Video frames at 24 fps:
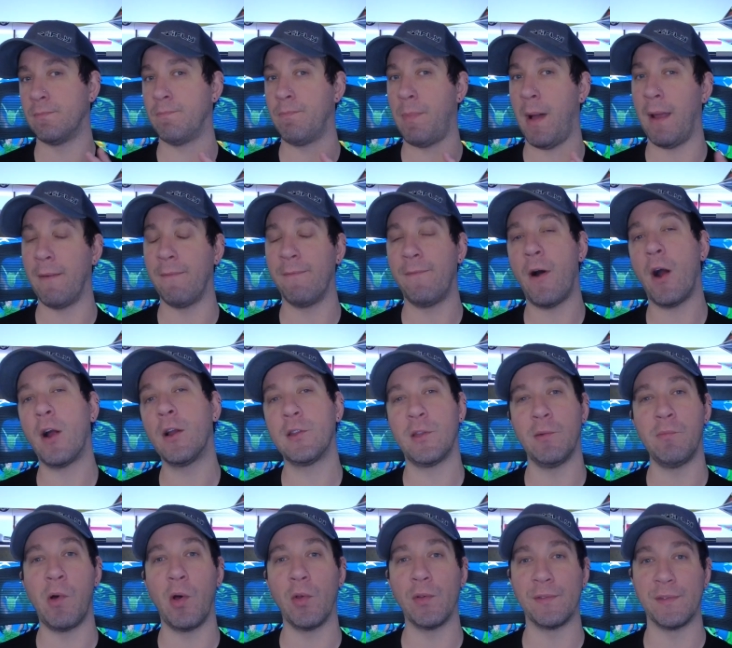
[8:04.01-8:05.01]
by far
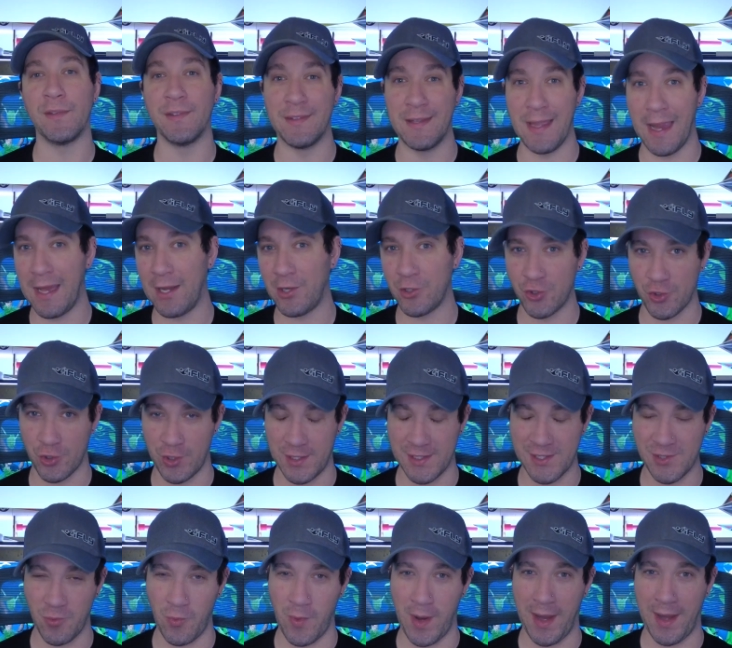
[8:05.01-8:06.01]
the most
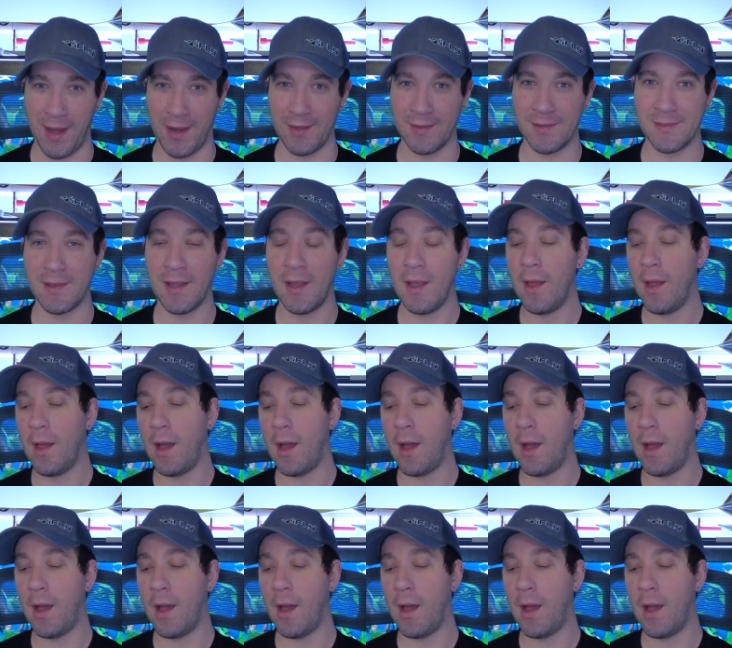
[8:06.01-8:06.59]
dangerous ways